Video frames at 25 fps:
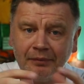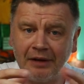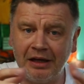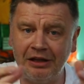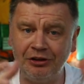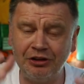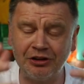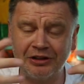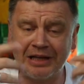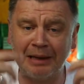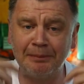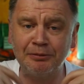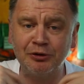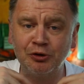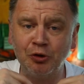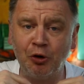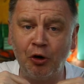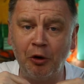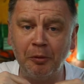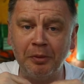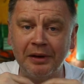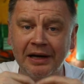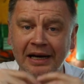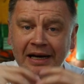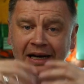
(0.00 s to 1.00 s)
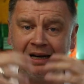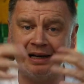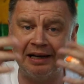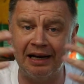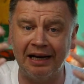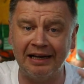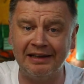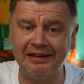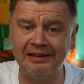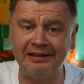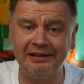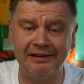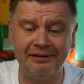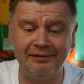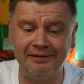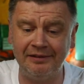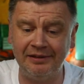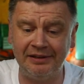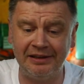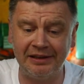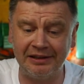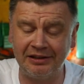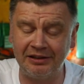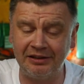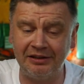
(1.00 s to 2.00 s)
And just absorbing it, and
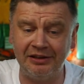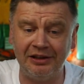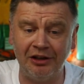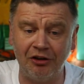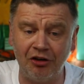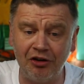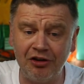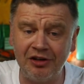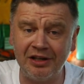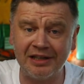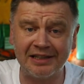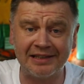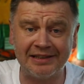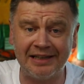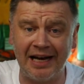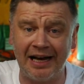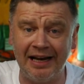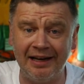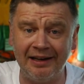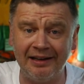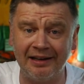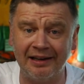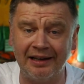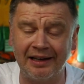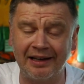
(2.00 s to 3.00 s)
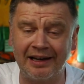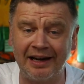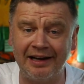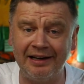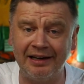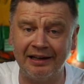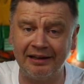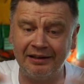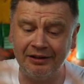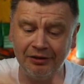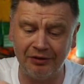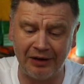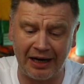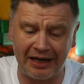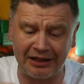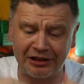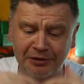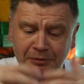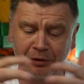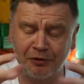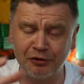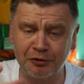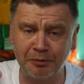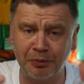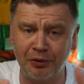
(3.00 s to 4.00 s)
you understand the kind of, you know,
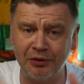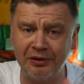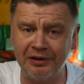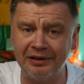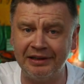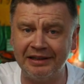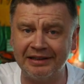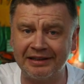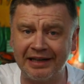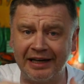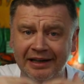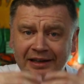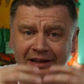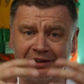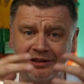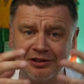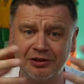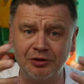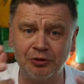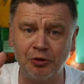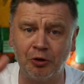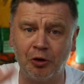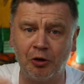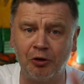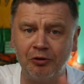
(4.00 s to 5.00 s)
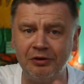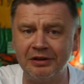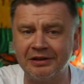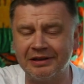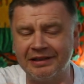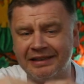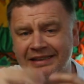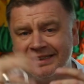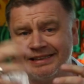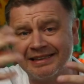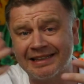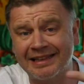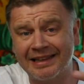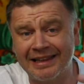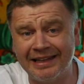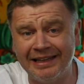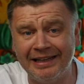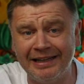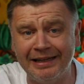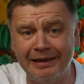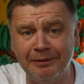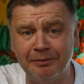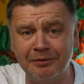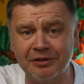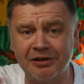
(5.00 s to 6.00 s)
Asimov's putting these kind of stories and these
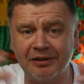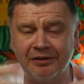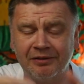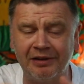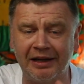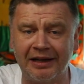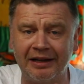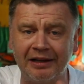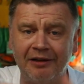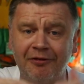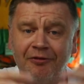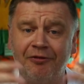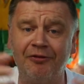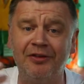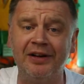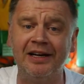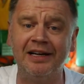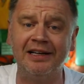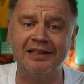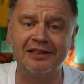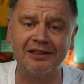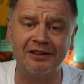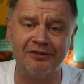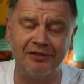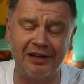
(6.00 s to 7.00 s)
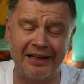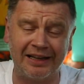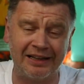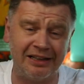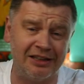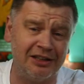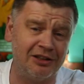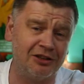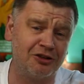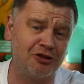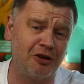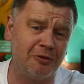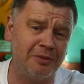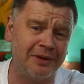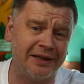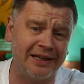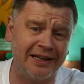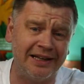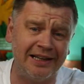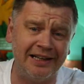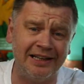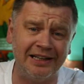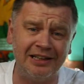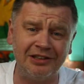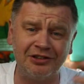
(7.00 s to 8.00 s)
themes of like the fears of like the
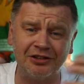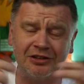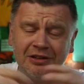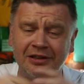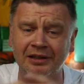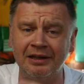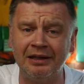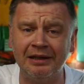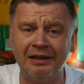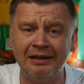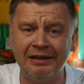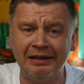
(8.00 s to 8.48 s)
atomic age and,